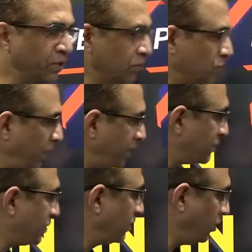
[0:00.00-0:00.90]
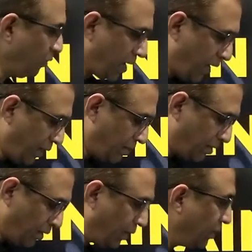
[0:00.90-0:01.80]
so let's look at
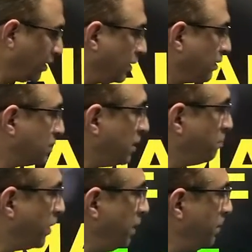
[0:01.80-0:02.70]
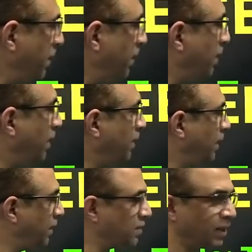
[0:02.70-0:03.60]
some preliminary
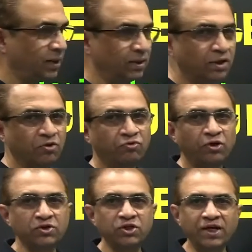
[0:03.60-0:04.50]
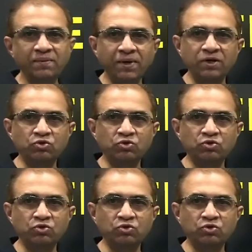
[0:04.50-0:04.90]
data for JEE Main